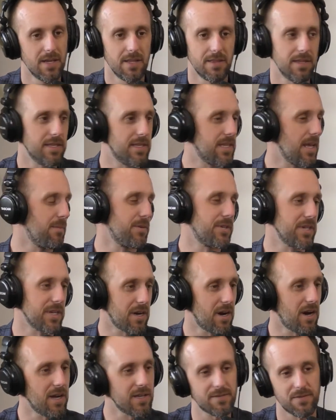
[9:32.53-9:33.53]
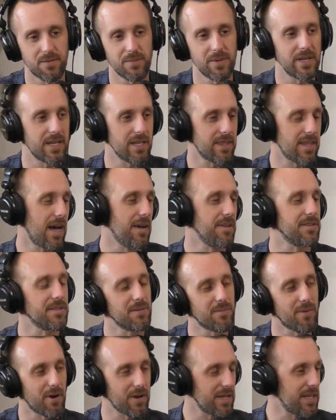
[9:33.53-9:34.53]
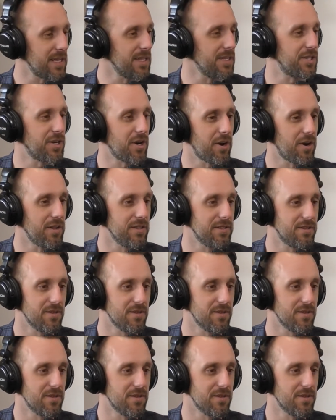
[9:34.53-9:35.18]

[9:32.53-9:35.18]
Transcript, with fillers: this is how much it costs for me to get the house on the market, get started.